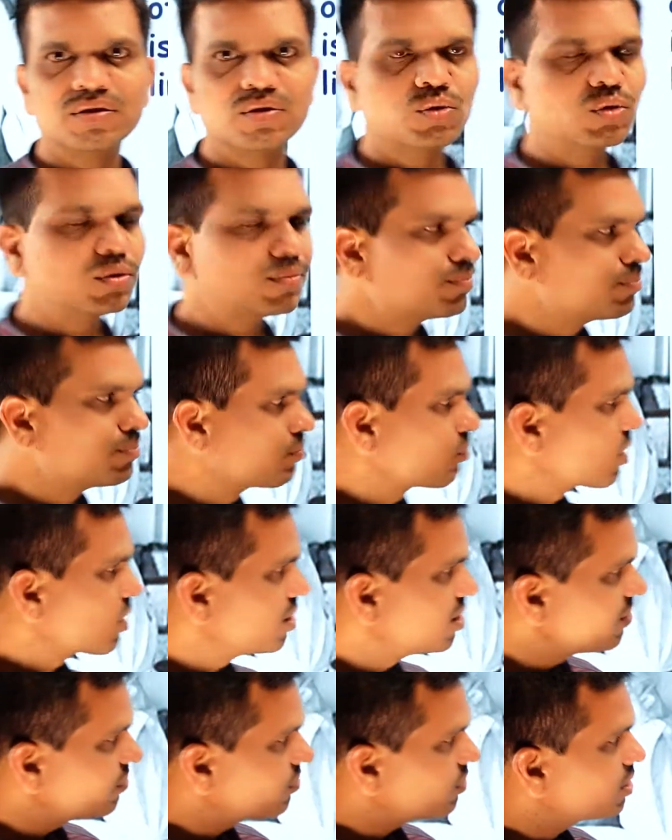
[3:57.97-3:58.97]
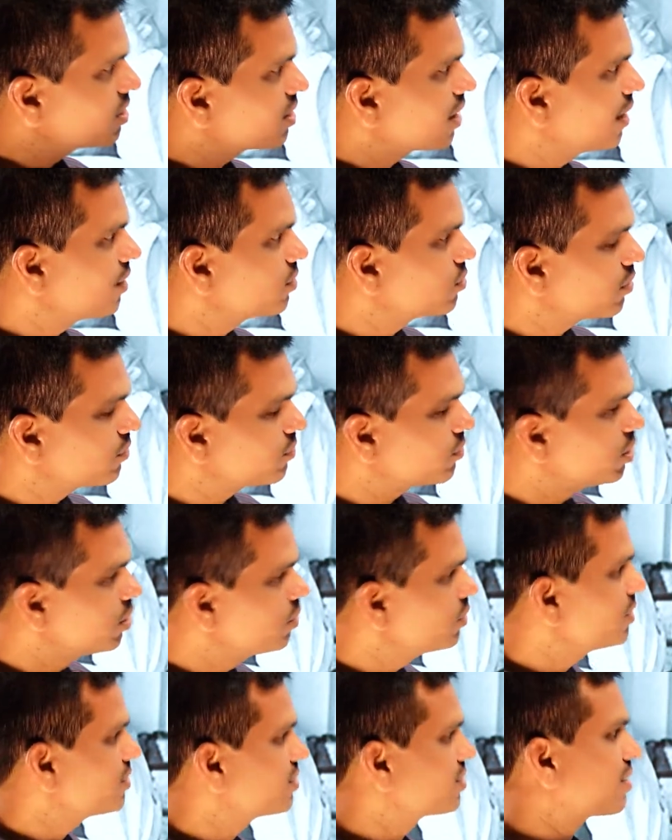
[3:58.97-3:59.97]
So different kind of
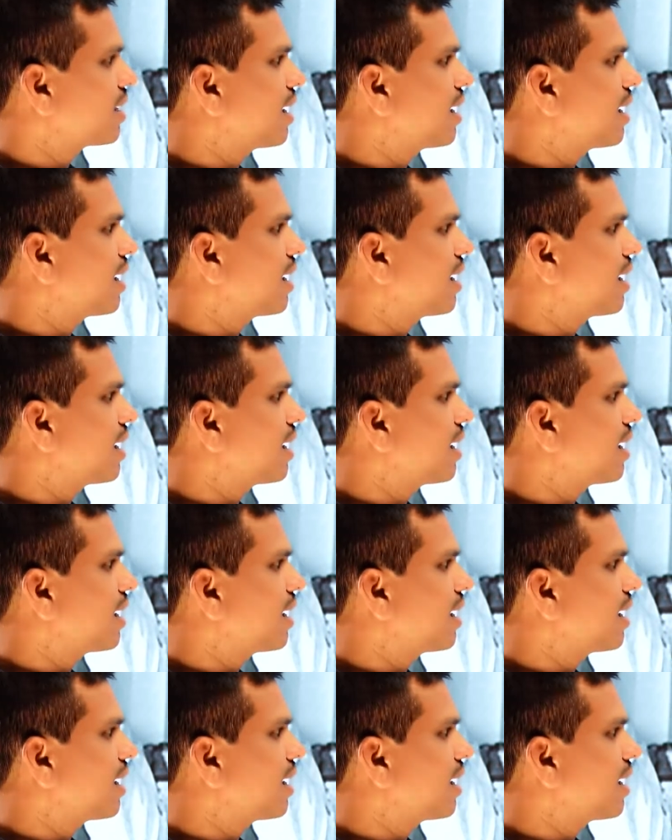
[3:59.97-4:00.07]
events